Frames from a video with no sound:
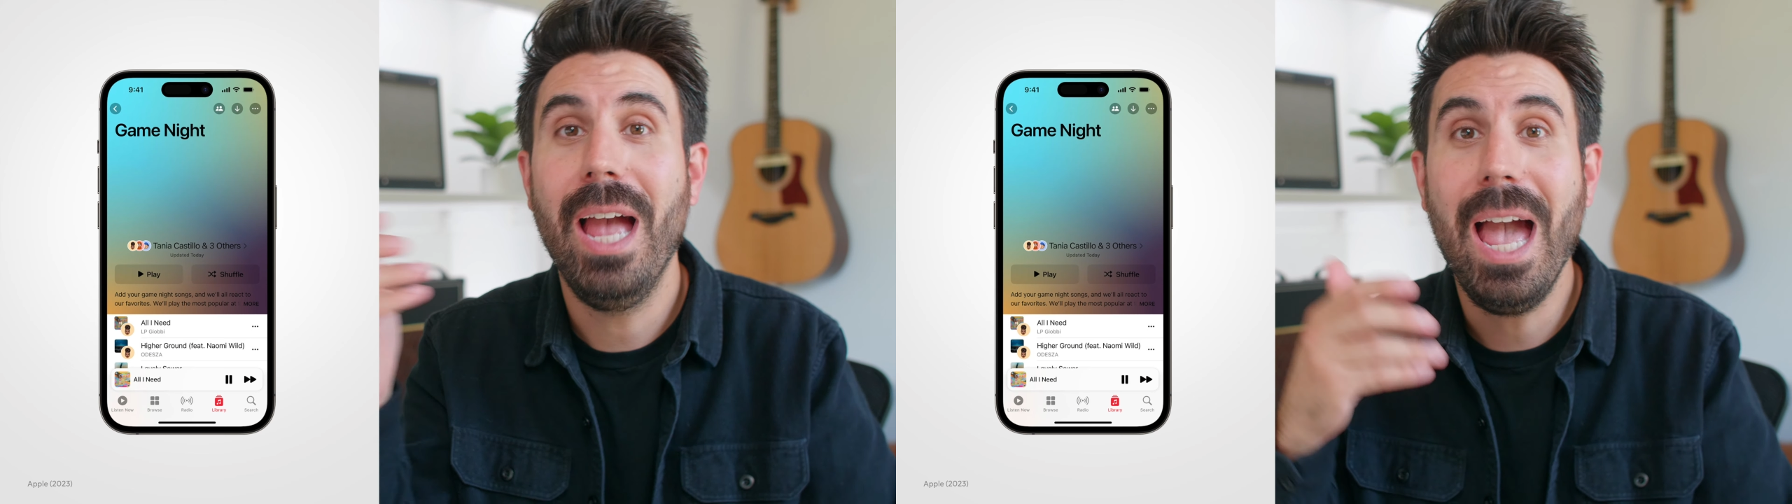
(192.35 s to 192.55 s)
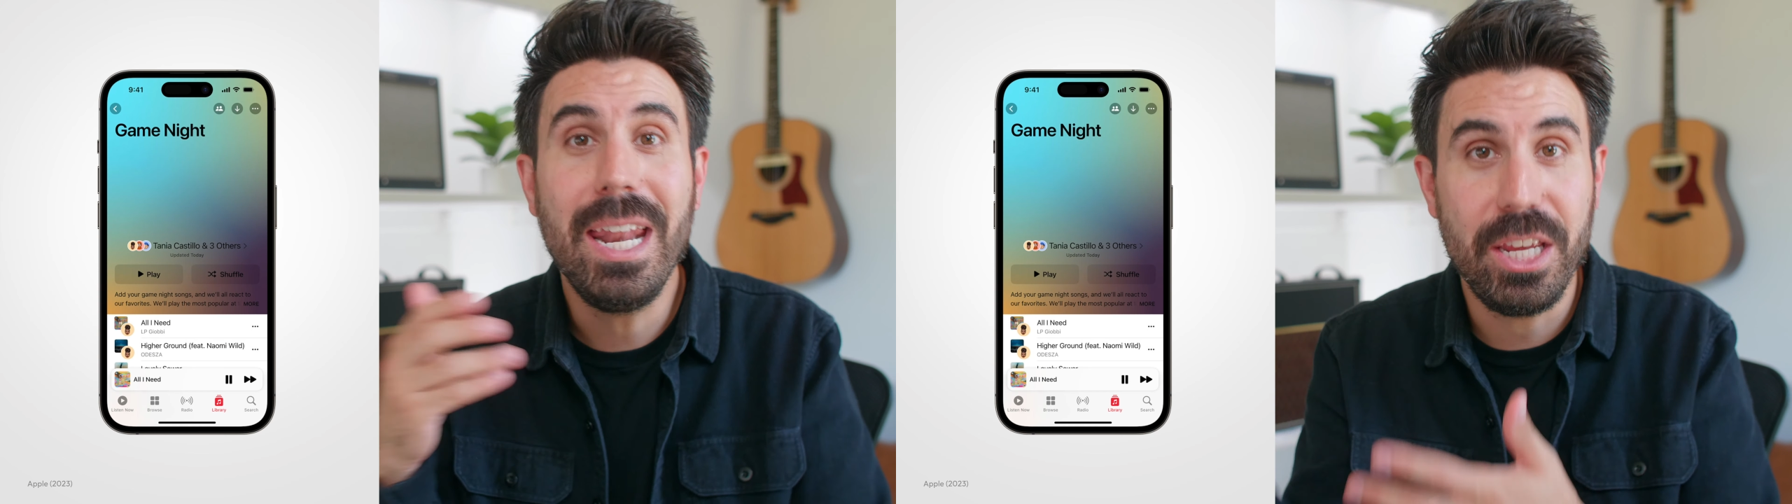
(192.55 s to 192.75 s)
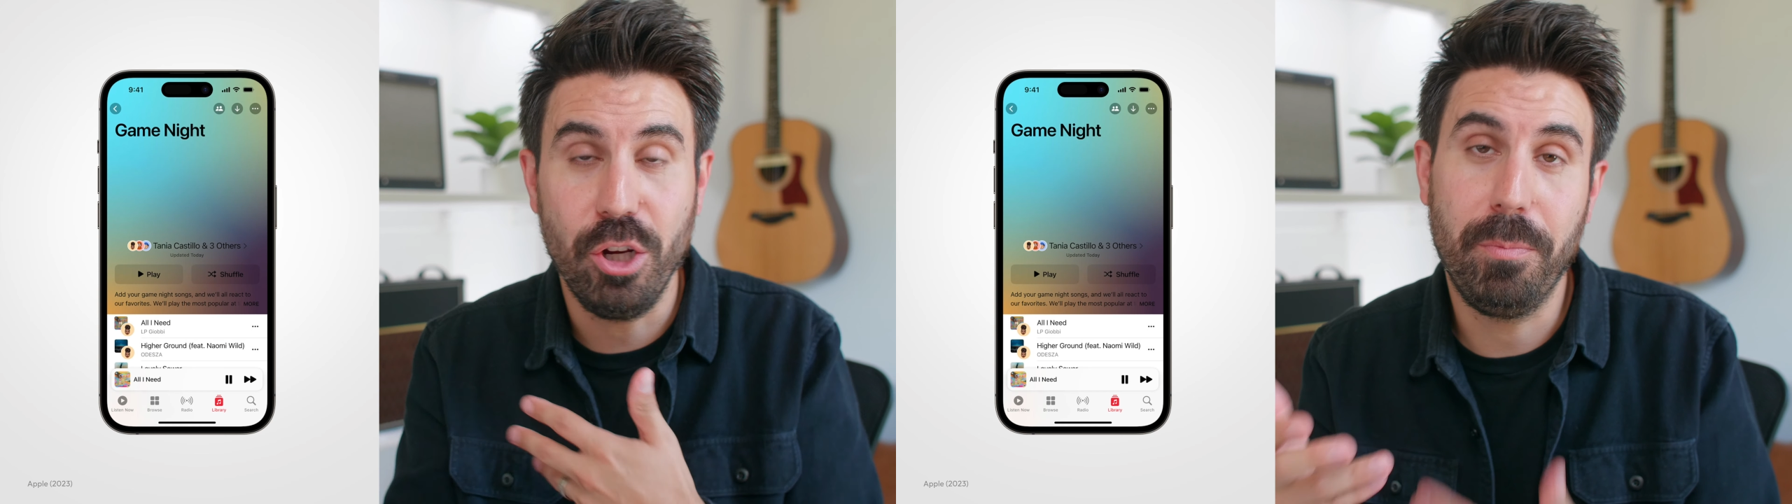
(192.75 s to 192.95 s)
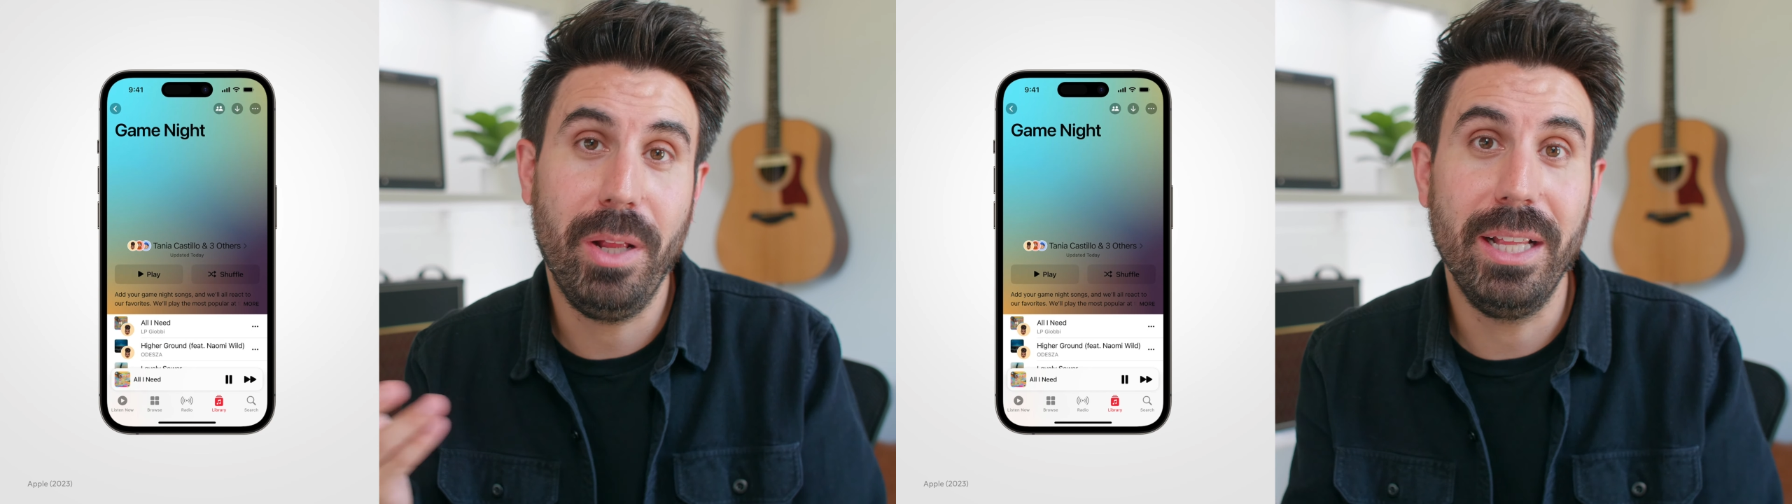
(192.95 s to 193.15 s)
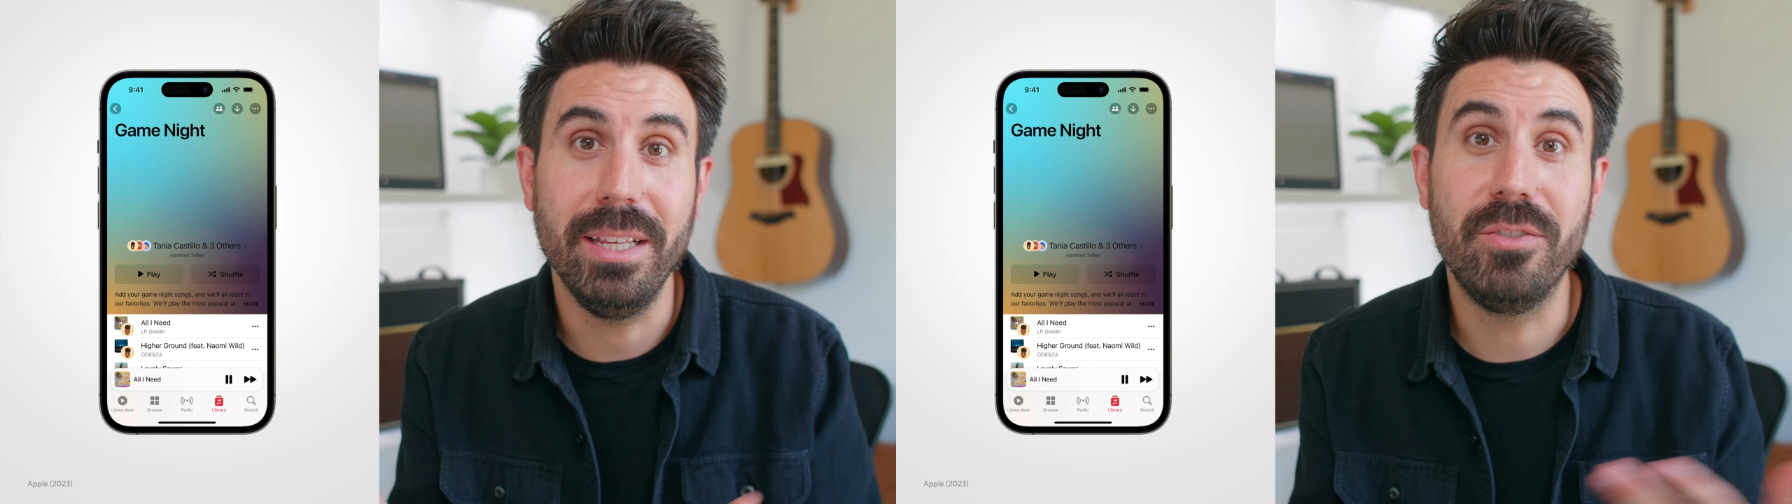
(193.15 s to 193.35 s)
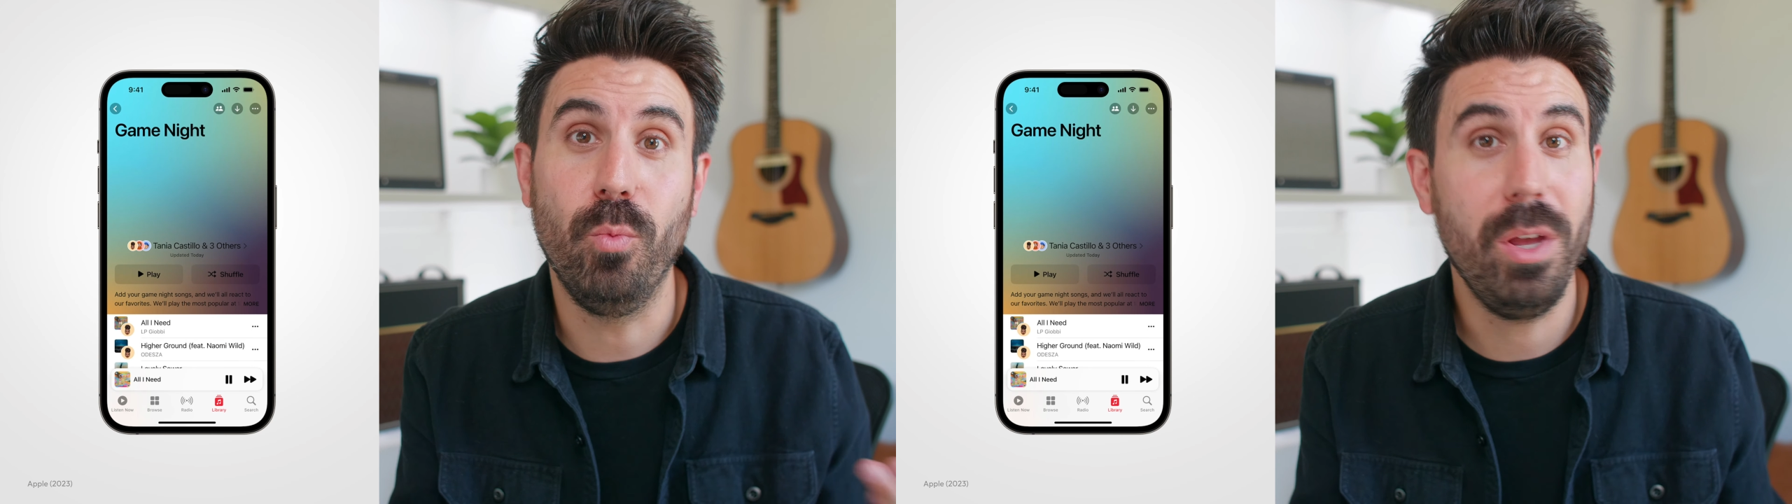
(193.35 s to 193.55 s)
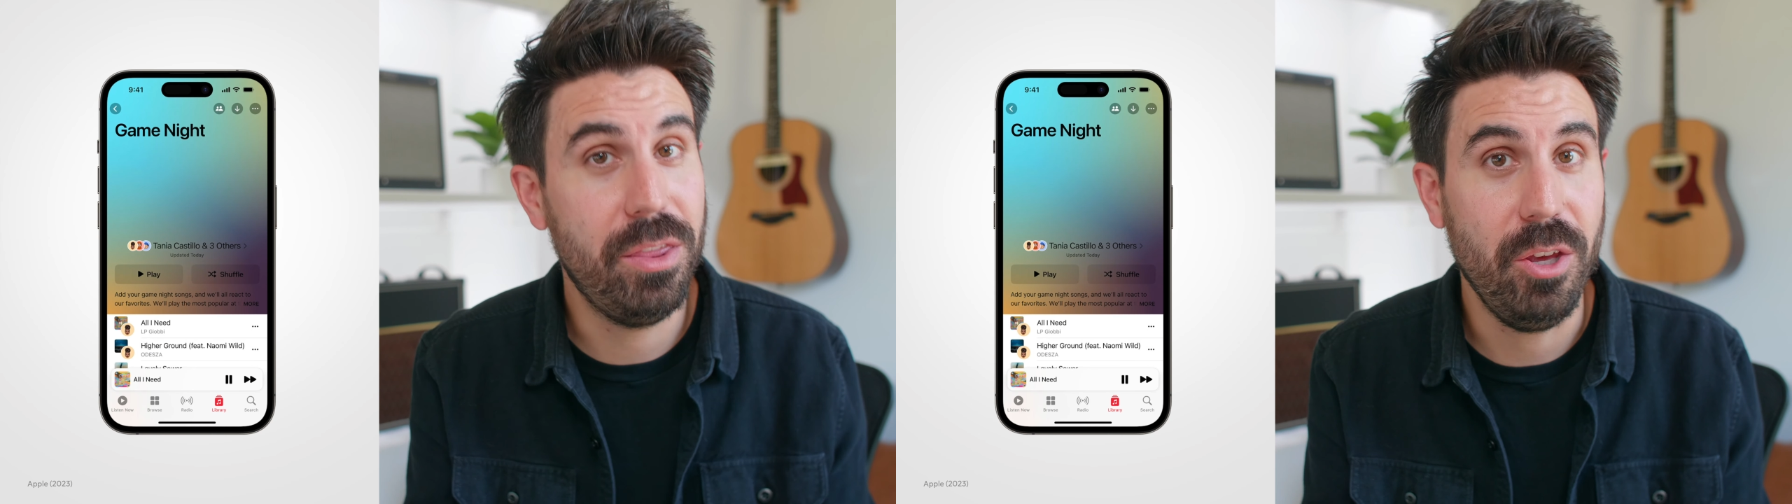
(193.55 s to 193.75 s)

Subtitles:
edit your playlist with